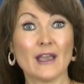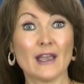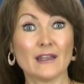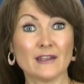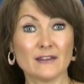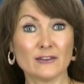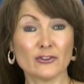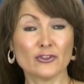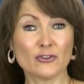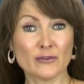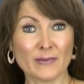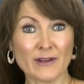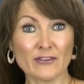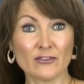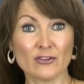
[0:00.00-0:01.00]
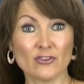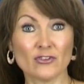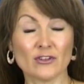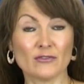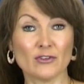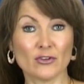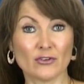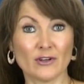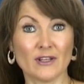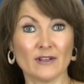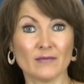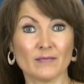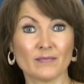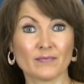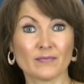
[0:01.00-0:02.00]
and in the Donbas region of Ukraine.